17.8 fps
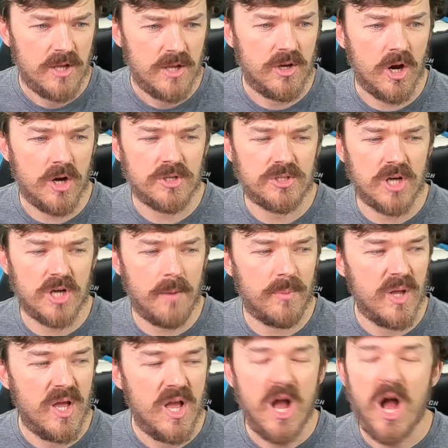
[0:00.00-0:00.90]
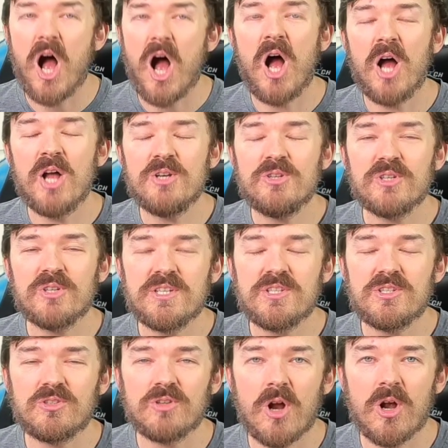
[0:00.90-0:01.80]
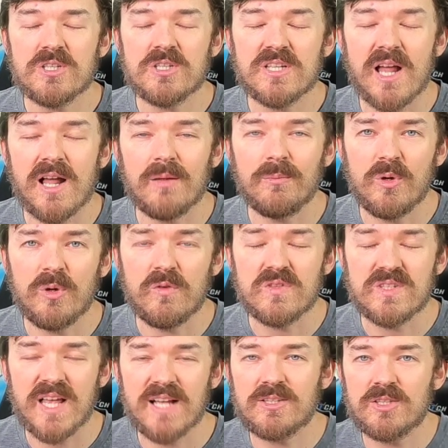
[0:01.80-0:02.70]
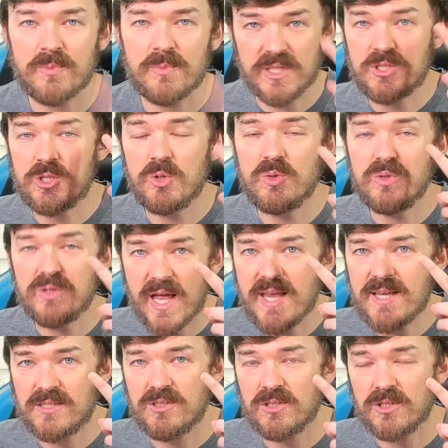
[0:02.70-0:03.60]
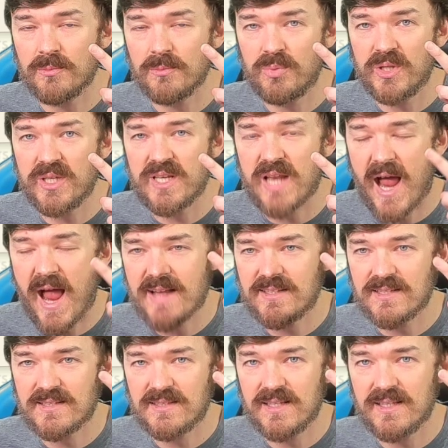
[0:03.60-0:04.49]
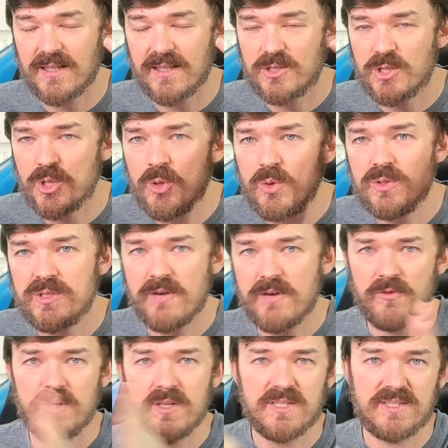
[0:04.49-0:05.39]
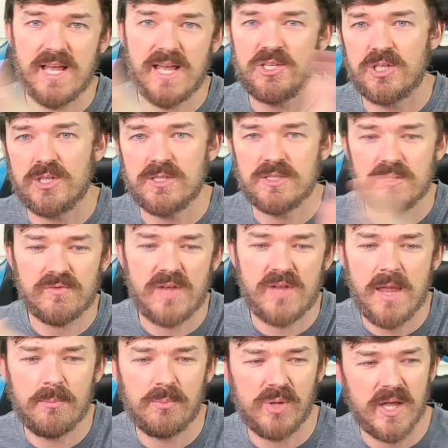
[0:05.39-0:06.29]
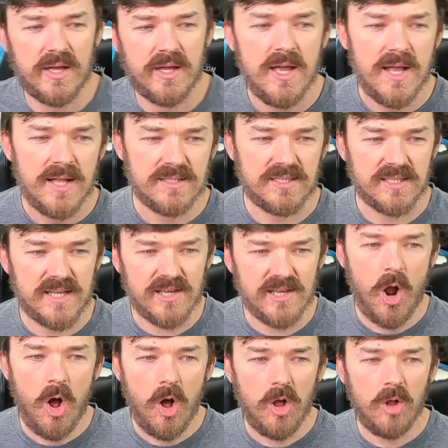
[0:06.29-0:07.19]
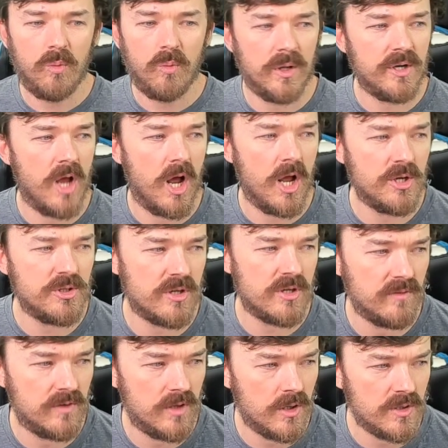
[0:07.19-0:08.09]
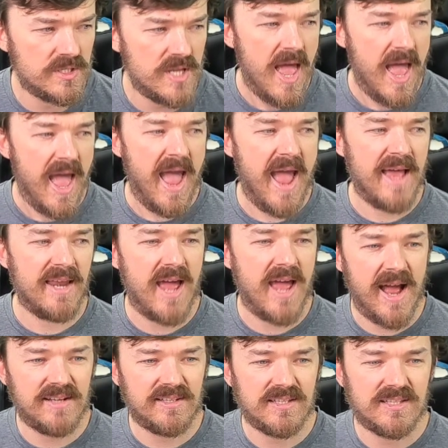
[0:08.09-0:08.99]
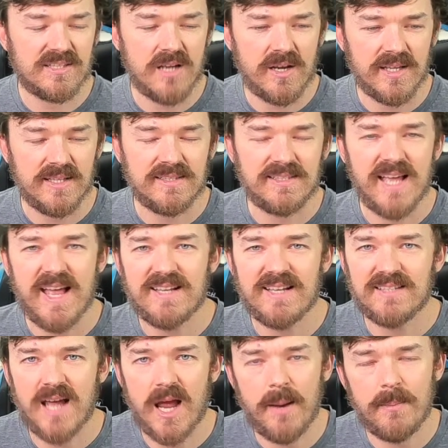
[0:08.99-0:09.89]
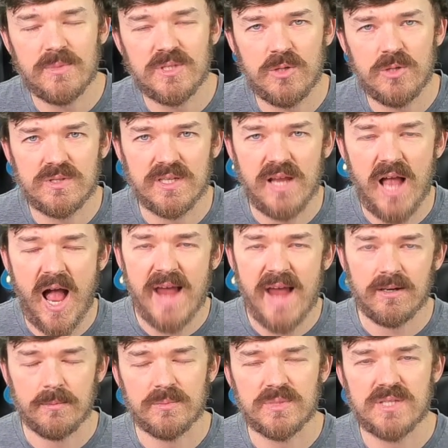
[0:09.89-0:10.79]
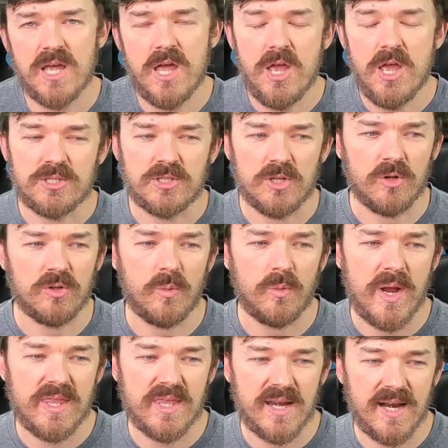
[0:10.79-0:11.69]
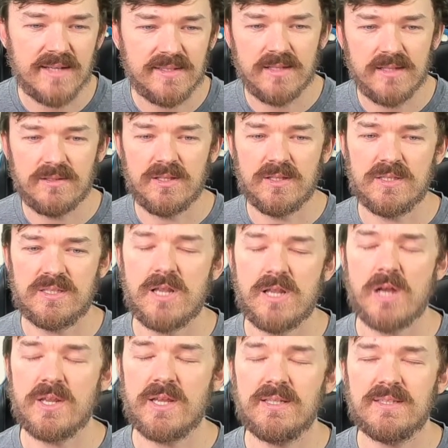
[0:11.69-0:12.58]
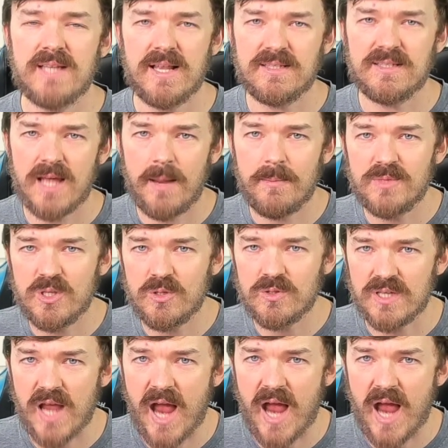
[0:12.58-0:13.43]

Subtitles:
Garchomp, 100 strong style moves. That took me 2 days to complete. I had to sit in 2 different sessions of gameplay to get all 100 of those, and I had to stun it 10 times using items. So the way that I did the stunning 10 times using